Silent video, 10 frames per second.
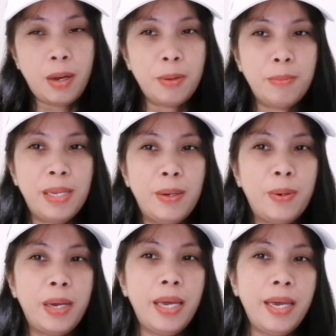down
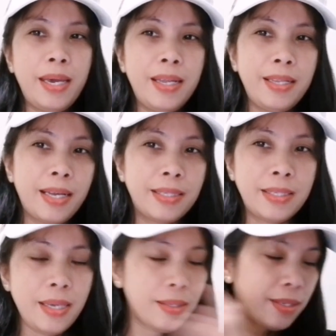below. And
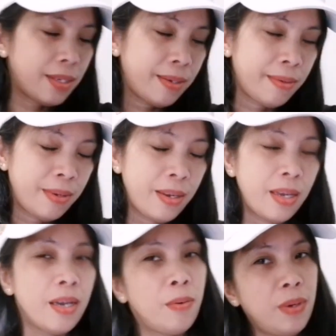that's it,
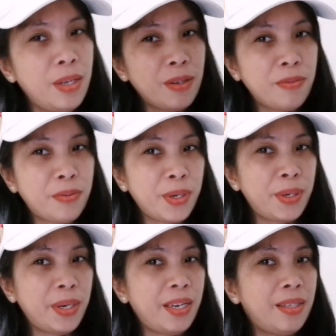without
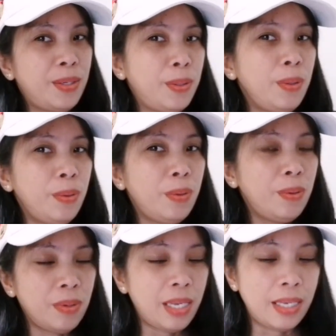further
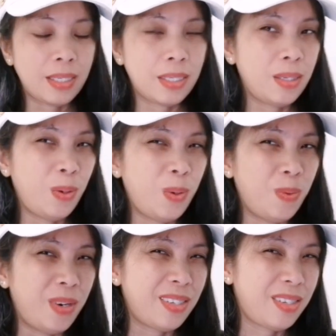ado, let's go
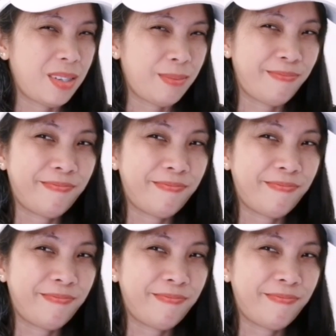watch.